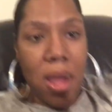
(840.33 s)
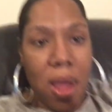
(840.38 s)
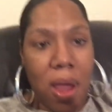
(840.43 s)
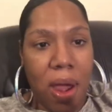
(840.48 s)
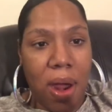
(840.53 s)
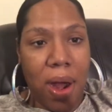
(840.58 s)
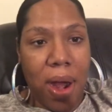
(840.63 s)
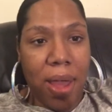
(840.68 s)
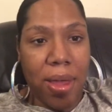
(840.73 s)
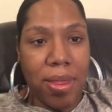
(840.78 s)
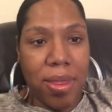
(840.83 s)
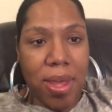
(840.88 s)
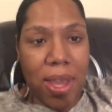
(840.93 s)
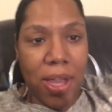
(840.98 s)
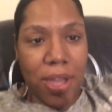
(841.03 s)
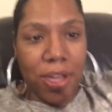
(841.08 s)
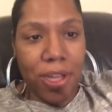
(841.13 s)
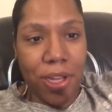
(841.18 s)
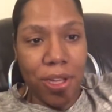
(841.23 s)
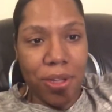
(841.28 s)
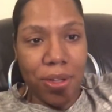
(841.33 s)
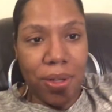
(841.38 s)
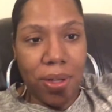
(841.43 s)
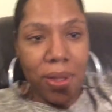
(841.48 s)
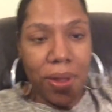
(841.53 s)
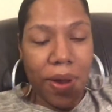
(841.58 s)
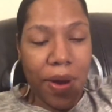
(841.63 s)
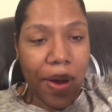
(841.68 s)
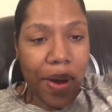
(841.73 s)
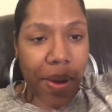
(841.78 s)
All right, thank you.
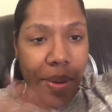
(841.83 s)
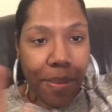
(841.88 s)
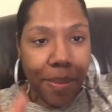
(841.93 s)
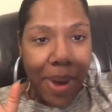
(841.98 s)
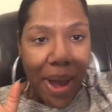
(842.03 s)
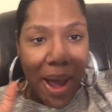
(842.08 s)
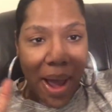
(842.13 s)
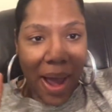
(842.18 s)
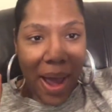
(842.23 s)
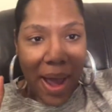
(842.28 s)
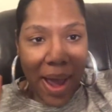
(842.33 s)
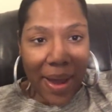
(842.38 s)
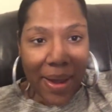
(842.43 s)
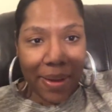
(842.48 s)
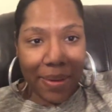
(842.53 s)
Bye.